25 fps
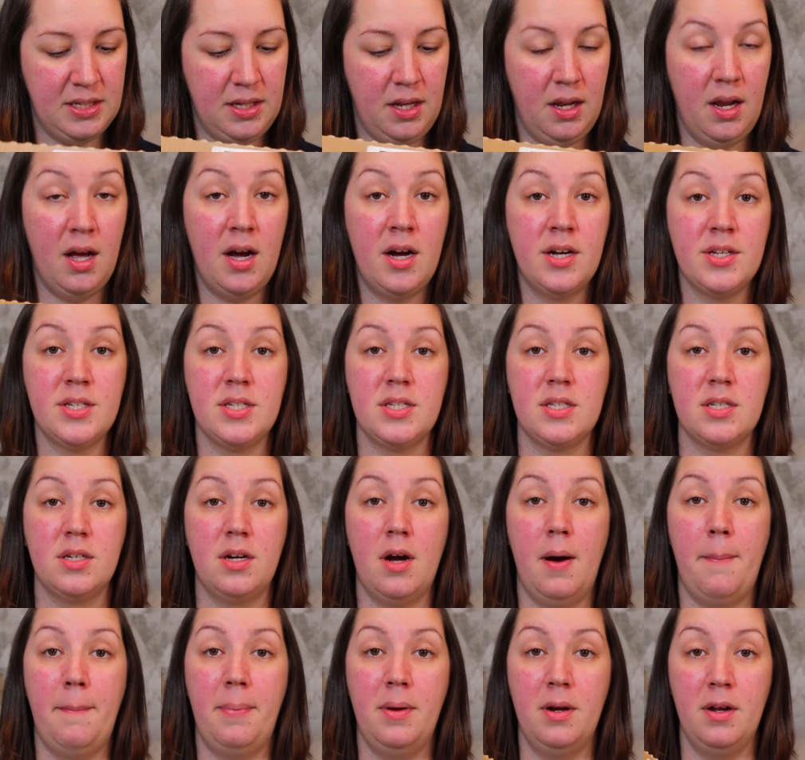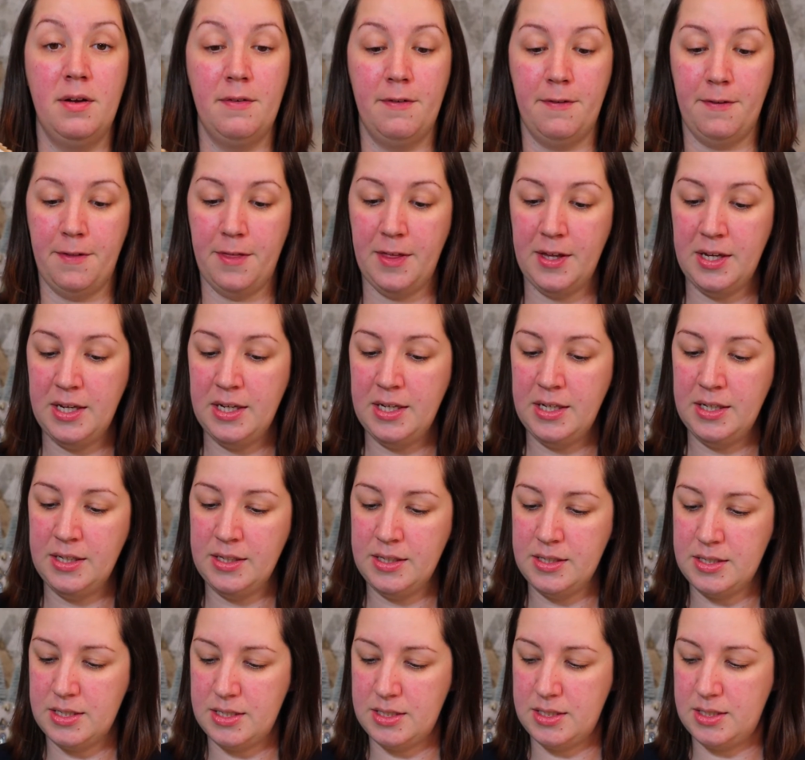the last couple of
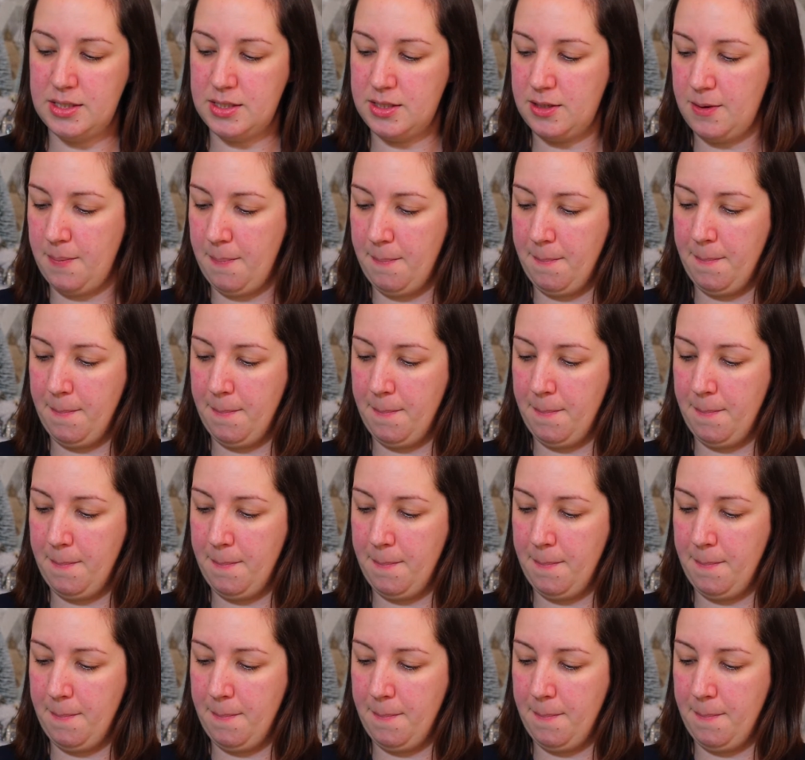things